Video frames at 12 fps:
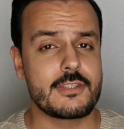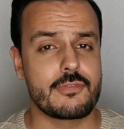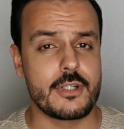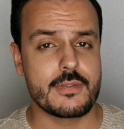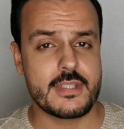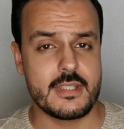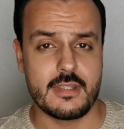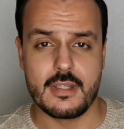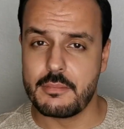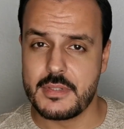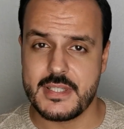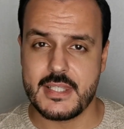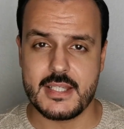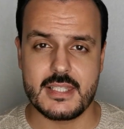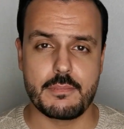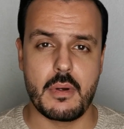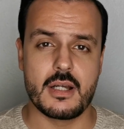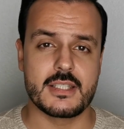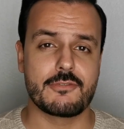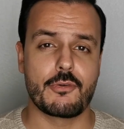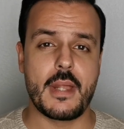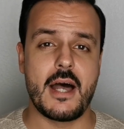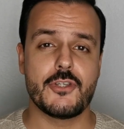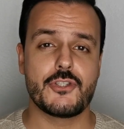next fragrance in the number 6 spot is
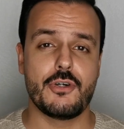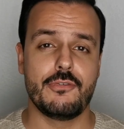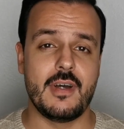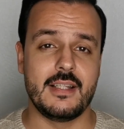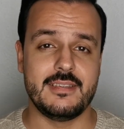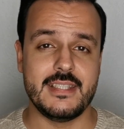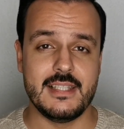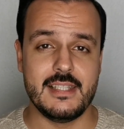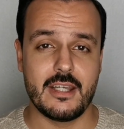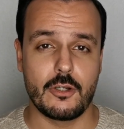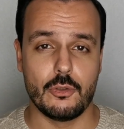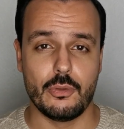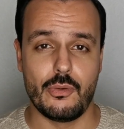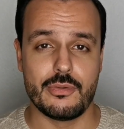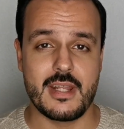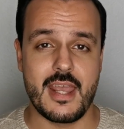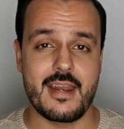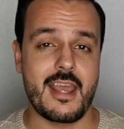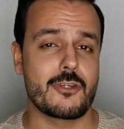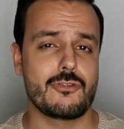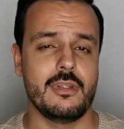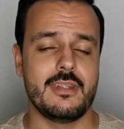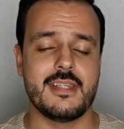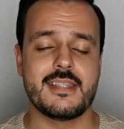from the house of Atelier Cologne, and
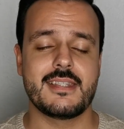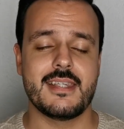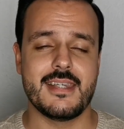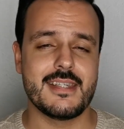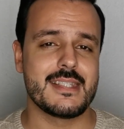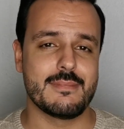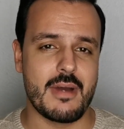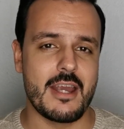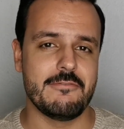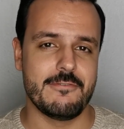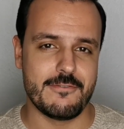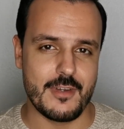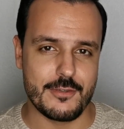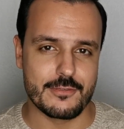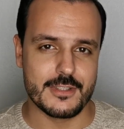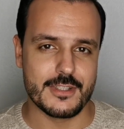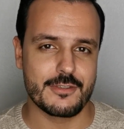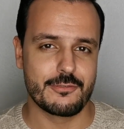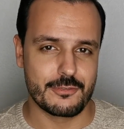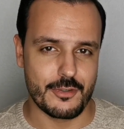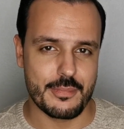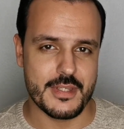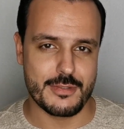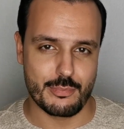actually this is my favorite
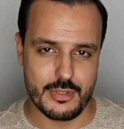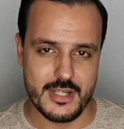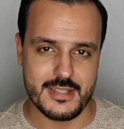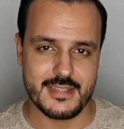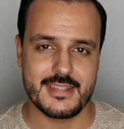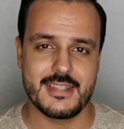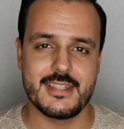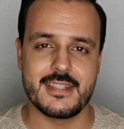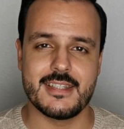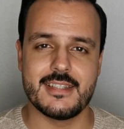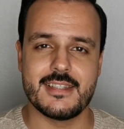from this brand. It